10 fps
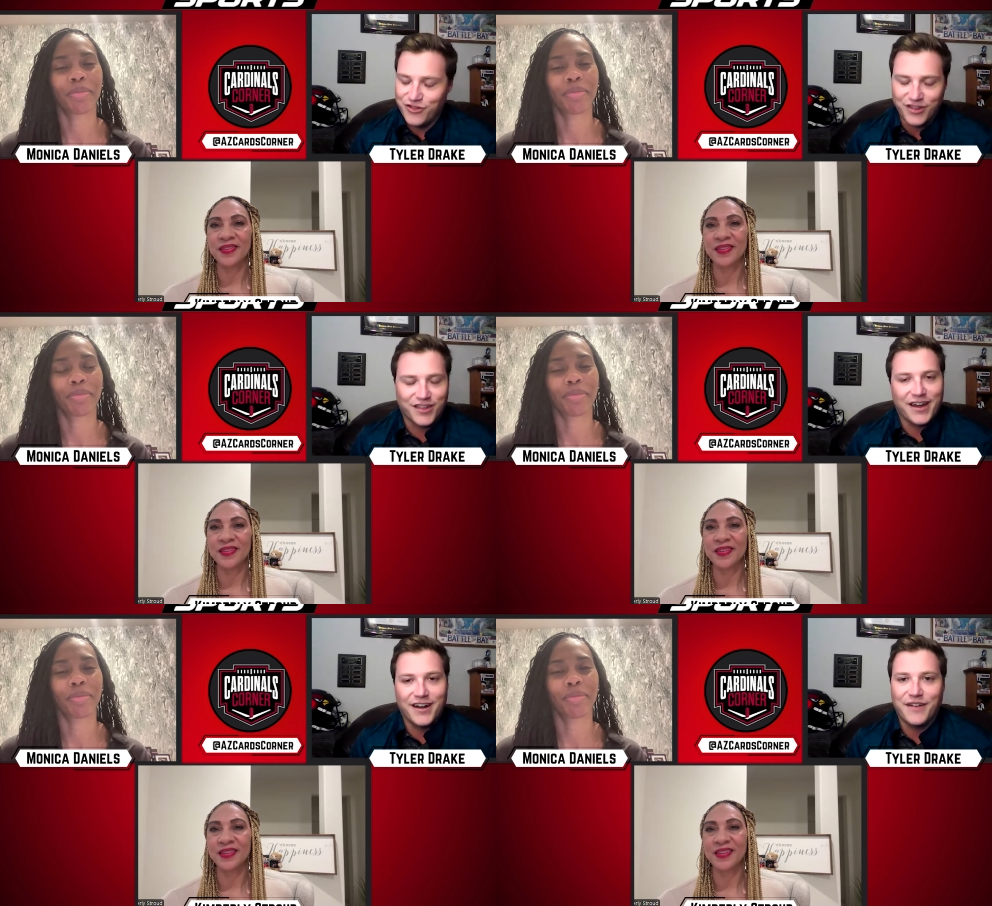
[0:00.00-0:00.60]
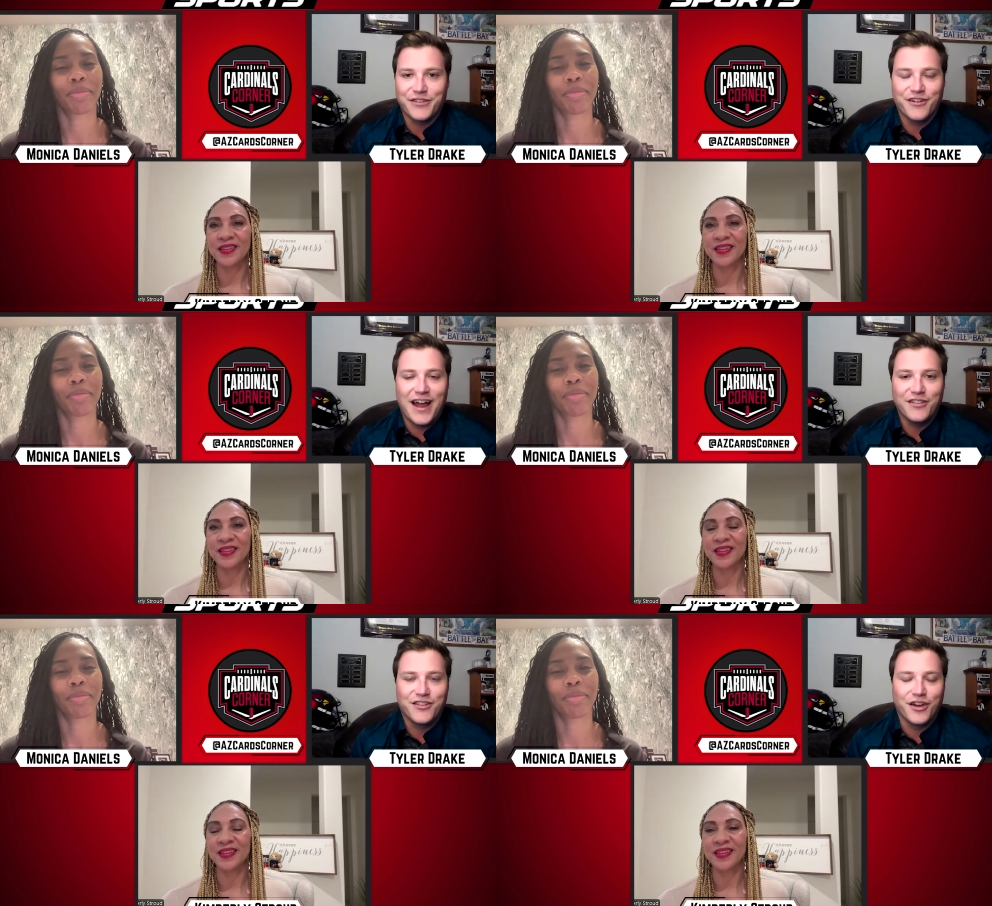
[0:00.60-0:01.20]
Speaker 1: just got it off the
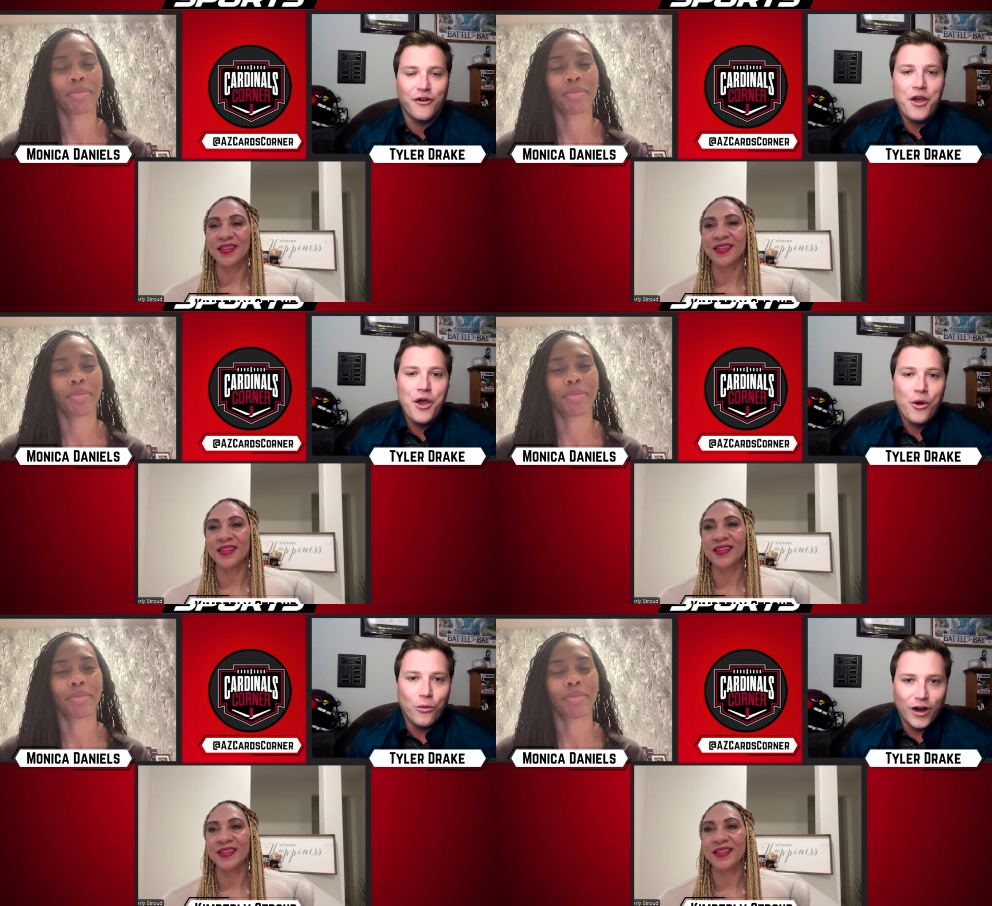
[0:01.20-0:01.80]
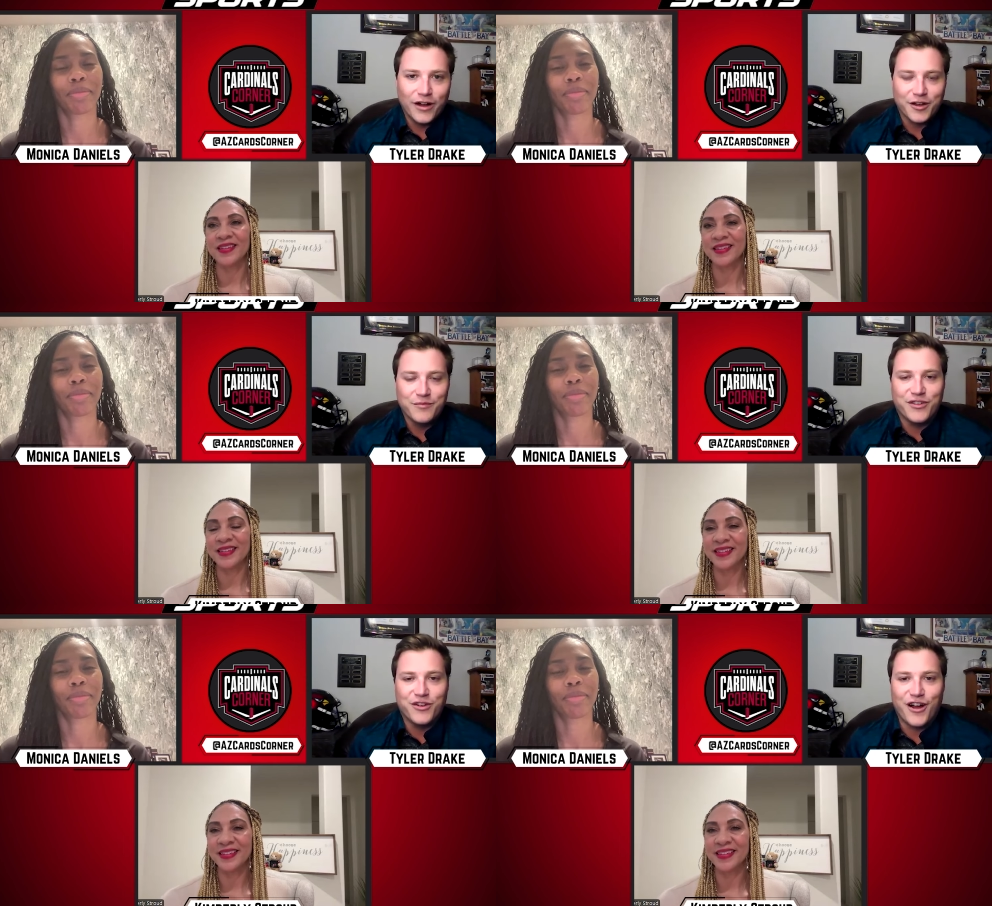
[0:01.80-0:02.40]
ground. So,
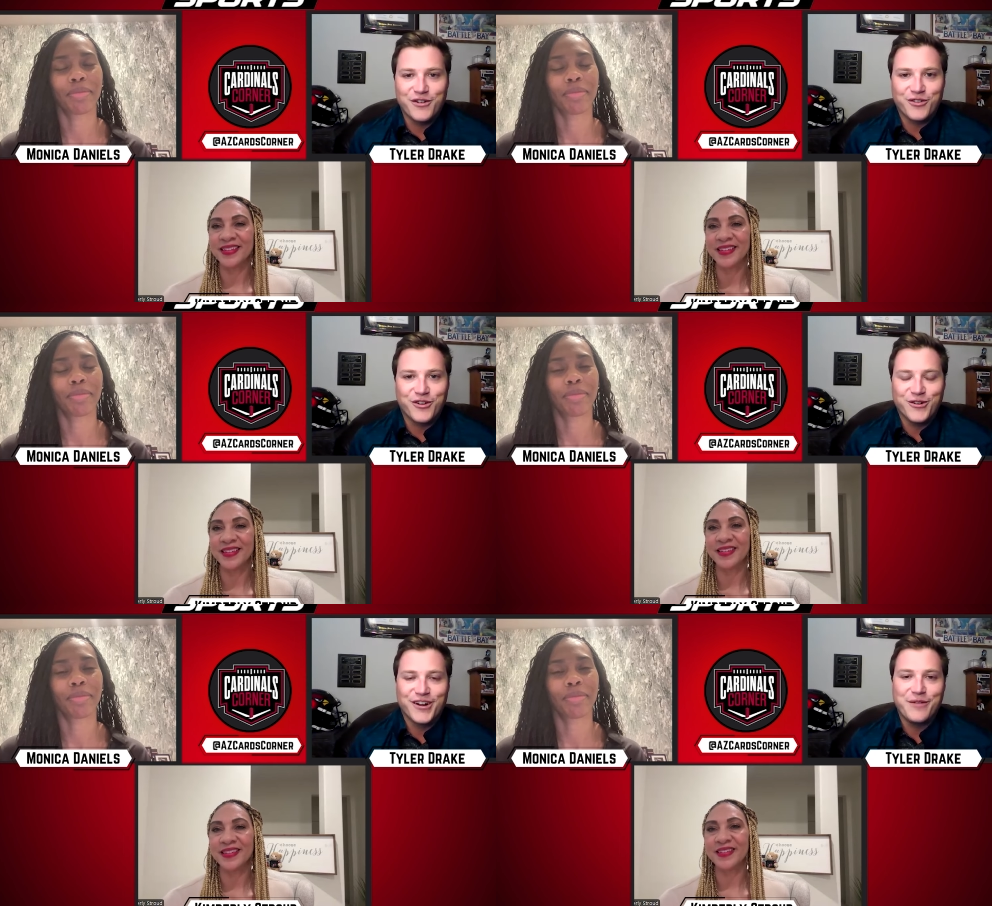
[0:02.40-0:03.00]
welcome to Cardinals Corner.